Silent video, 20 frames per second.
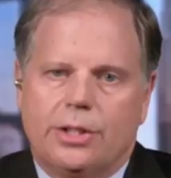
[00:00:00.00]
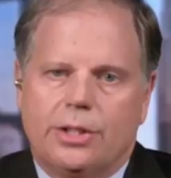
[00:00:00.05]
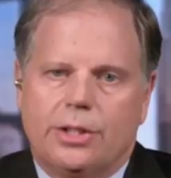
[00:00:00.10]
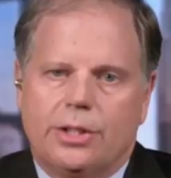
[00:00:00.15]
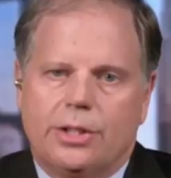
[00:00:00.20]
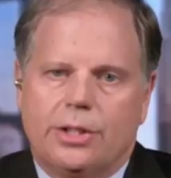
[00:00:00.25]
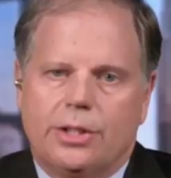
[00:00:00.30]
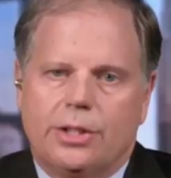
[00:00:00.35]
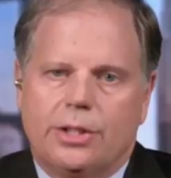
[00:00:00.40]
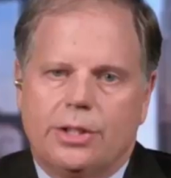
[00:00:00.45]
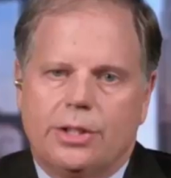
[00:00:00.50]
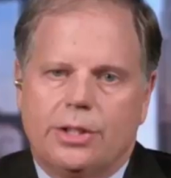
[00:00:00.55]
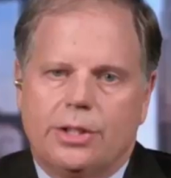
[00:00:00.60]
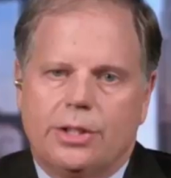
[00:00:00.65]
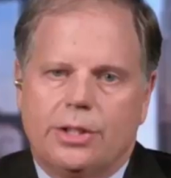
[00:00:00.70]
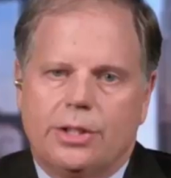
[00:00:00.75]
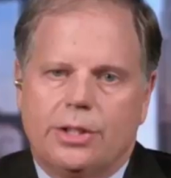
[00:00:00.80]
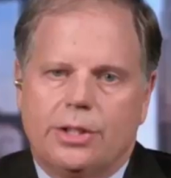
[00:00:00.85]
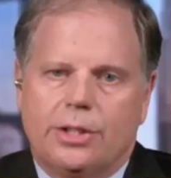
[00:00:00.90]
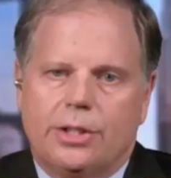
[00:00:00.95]

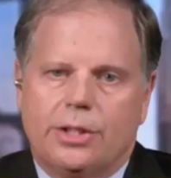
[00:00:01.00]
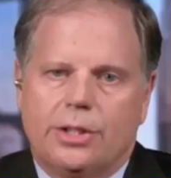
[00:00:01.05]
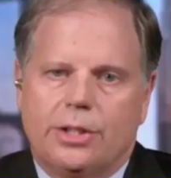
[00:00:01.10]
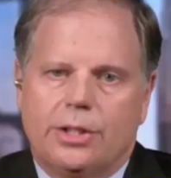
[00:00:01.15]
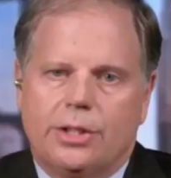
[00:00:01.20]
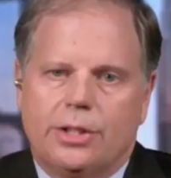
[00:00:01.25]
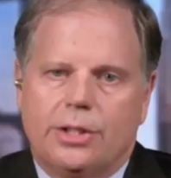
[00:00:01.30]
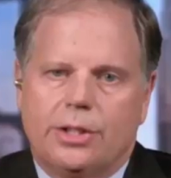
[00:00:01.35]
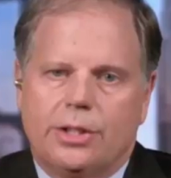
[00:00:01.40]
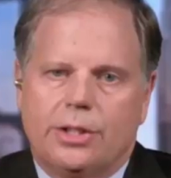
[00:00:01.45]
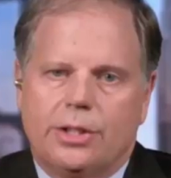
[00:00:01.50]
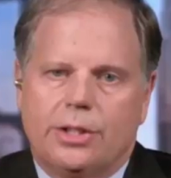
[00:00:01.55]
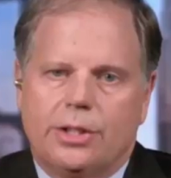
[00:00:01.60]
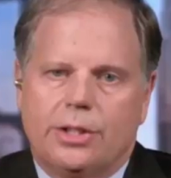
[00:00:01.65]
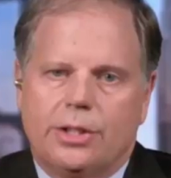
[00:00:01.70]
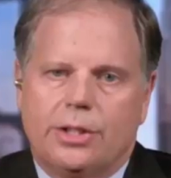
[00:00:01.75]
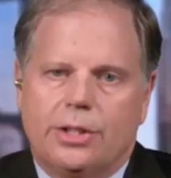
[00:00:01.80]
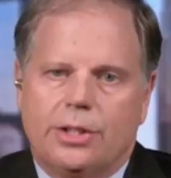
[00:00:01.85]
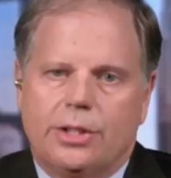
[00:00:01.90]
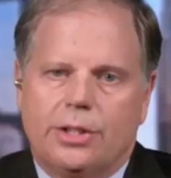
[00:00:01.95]

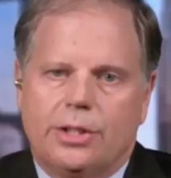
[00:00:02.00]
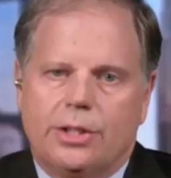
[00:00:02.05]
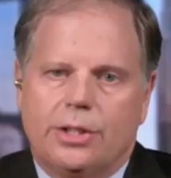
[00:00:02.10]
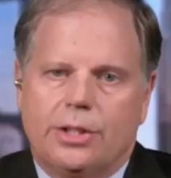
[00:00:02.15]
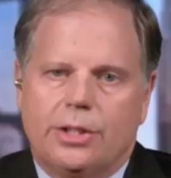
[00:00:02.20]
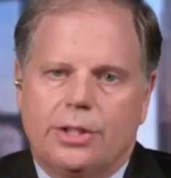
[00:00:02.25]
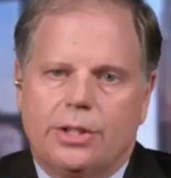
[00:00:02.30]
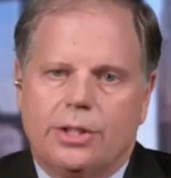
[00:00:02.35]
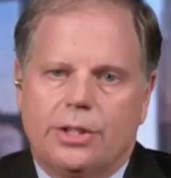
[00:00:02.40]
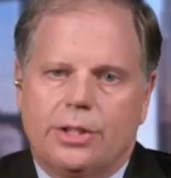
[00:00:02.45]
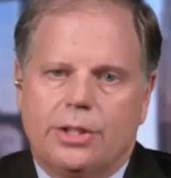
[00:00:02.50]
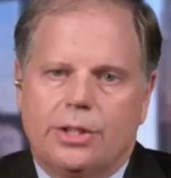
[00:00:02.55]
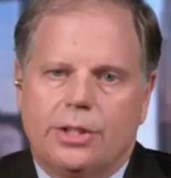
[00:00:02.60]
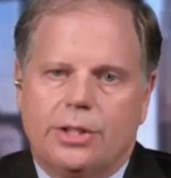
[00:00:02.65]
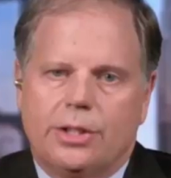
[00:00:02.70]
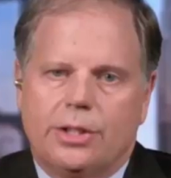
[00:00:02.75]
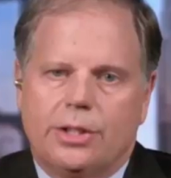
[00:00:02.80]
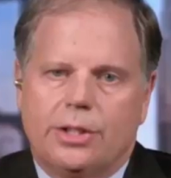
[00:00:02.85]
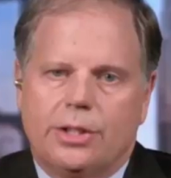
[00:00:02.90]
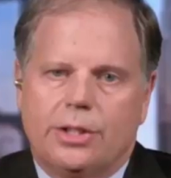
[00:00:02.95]

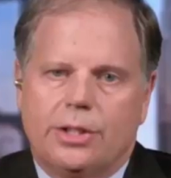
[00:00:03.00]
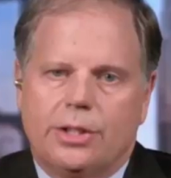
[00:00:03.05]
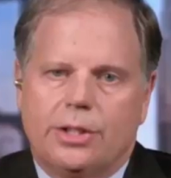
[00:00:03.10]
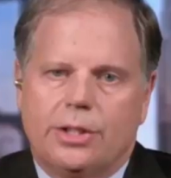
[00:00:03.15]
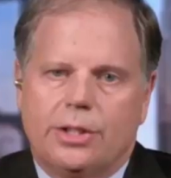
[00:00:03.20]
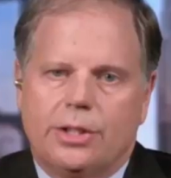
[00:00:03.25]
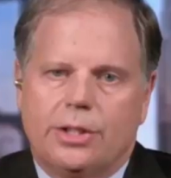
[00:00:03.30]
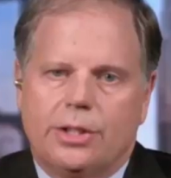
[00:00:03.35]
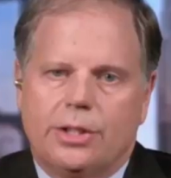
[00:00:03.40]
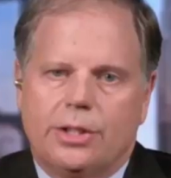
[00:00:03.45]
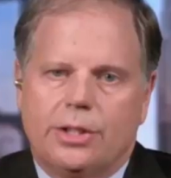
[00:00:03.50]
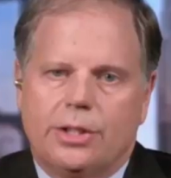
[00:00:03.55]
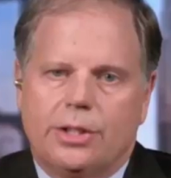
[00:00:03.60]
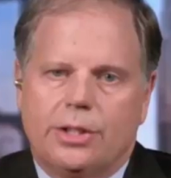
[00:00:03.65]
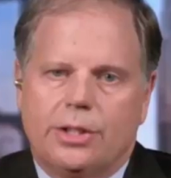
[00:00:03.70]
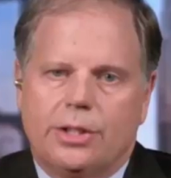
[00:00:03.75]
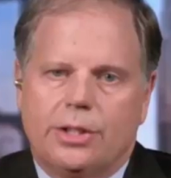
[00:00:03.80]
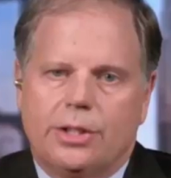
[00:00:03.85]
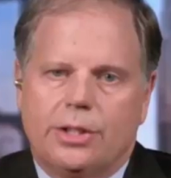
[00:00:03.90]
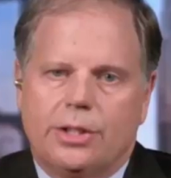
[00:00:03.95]

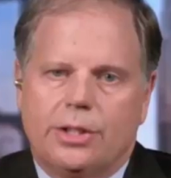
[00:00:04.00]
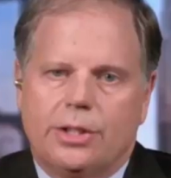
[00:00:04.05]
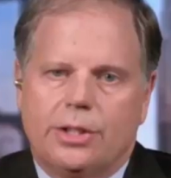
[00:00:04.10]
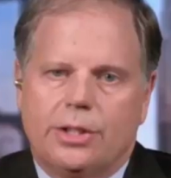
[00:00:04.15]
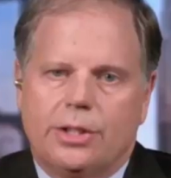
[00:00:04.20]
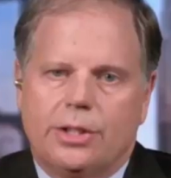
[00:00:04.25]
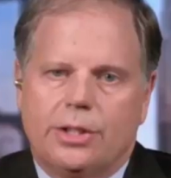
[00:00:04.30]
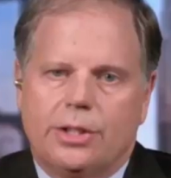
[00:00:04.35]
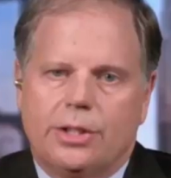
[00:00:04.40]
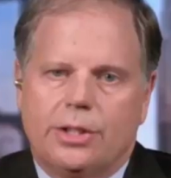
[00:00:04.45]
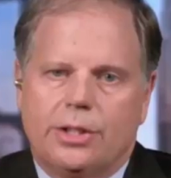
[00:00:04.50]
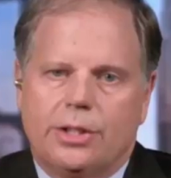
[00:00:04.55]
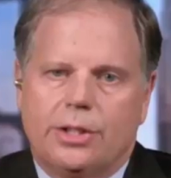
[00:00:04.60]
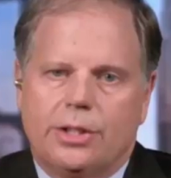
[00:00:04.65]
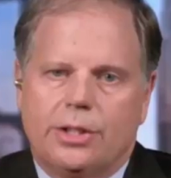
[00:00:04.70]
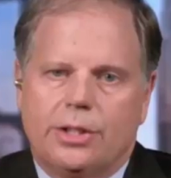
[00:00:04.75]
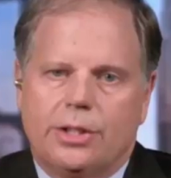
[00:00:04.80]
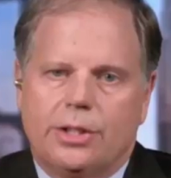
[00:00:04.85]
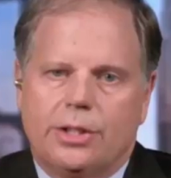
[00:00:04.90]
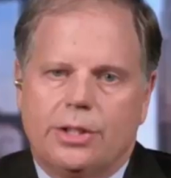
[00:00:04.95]

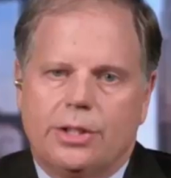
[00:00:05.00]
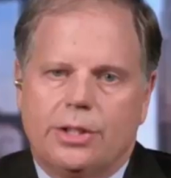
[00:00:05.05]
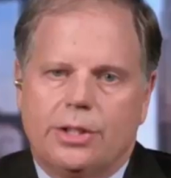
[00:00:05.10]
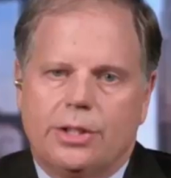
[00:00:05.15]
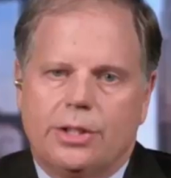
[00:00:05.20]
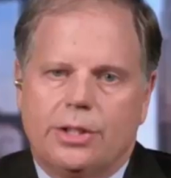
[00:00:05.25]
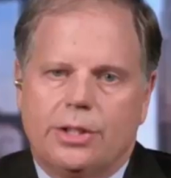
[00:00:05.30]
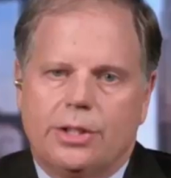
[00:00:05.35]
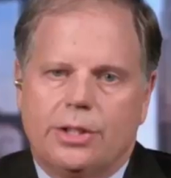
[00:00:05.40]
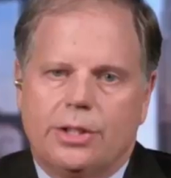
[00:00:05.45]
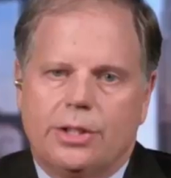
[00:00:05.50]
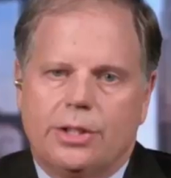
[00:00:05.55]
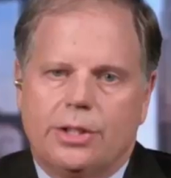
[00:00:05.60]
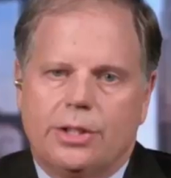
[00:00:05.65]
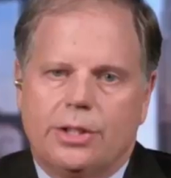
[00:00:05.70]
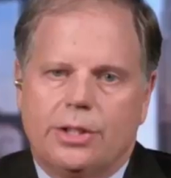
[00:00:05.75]
This is a still picture; no speech is visible.